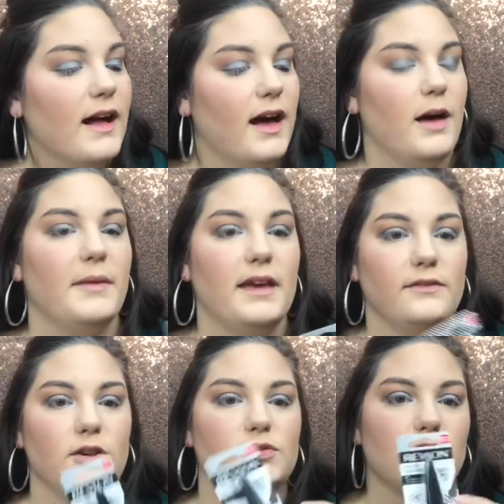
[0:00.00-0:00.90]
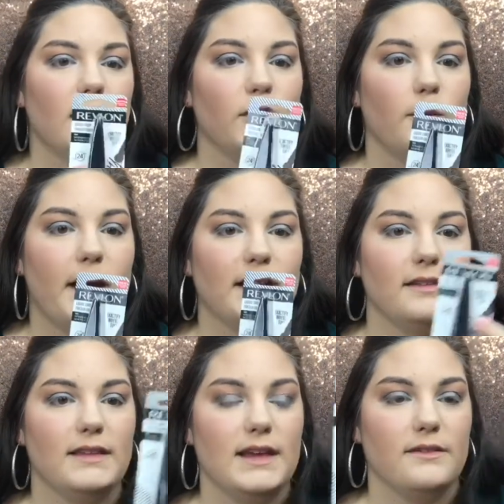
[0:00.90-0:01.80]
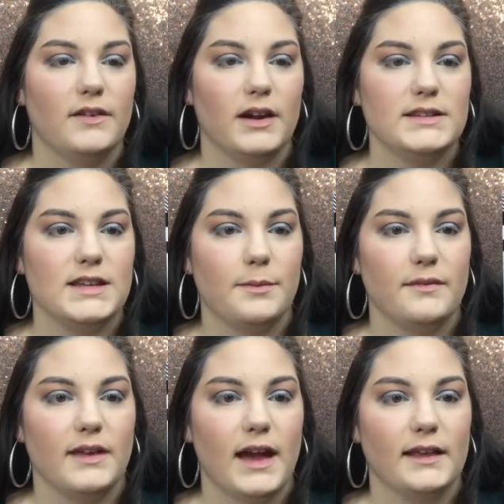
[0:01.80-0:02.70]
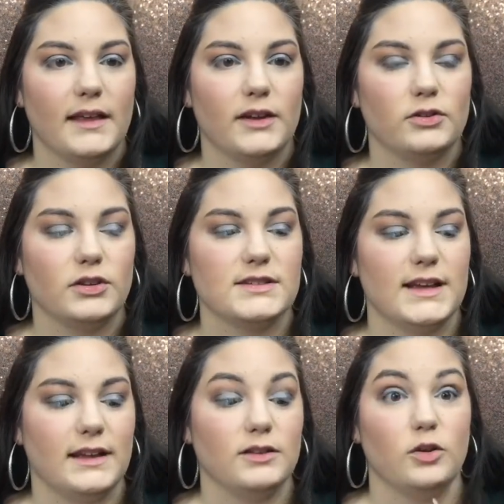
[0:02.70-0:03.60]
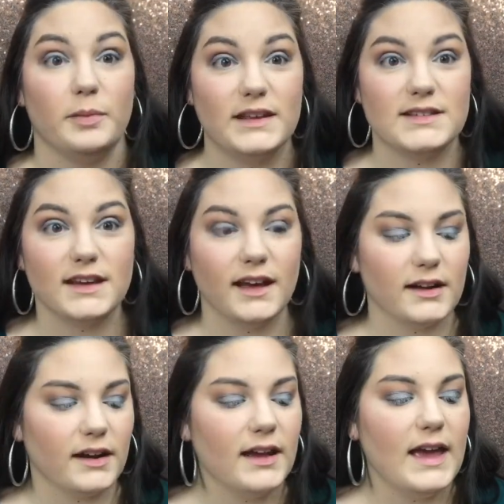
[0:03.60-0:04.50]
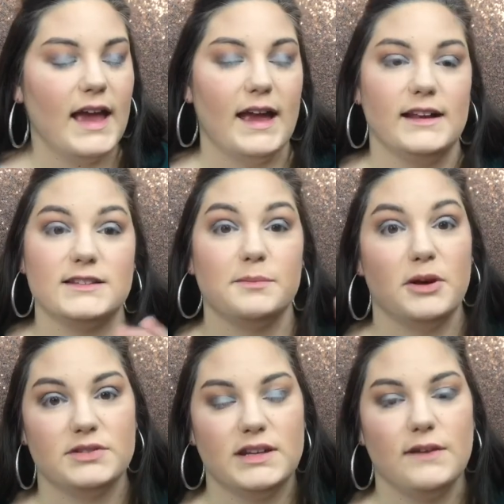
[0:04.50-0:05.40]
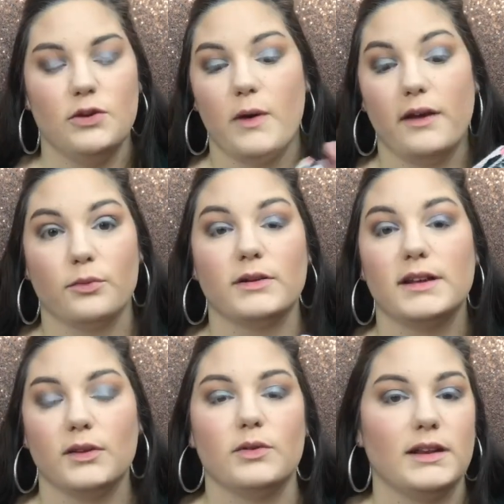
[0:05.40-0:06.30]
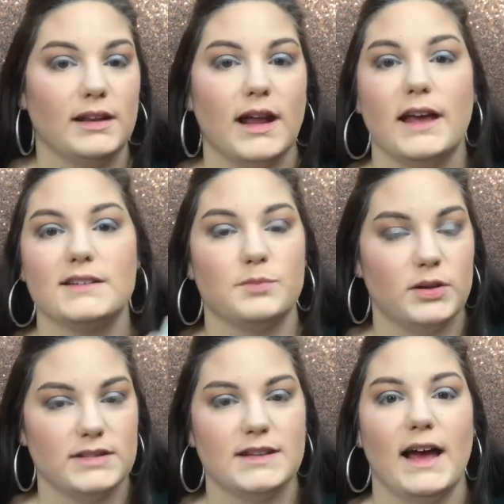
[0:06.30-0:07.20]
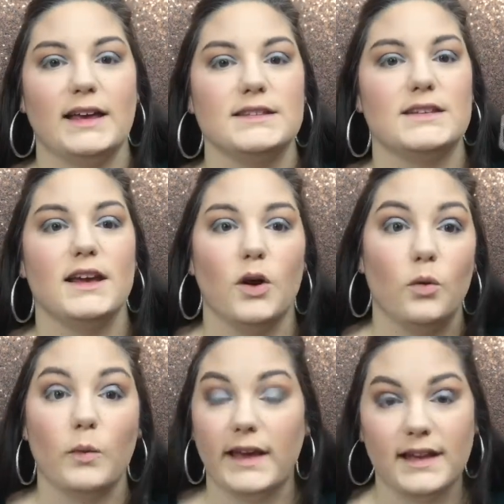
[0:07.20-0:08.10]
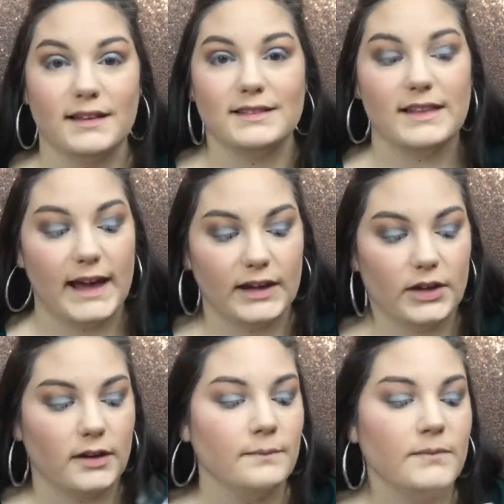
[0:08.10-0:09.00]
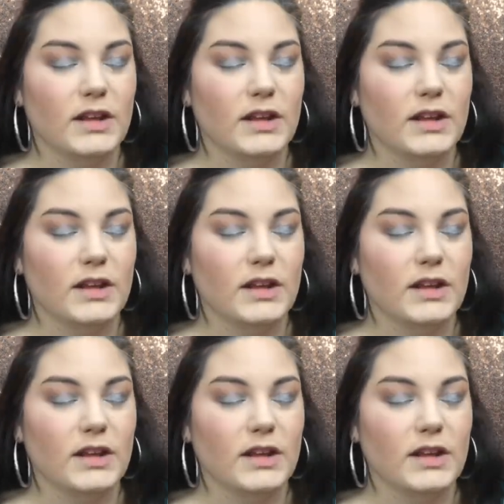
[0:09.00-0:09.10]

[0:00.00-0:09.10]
If you do not know about it, the very tip of the eyeliner looks like a little pizza cutter, and it's supposed to give you a really, really nice, precise wing liner.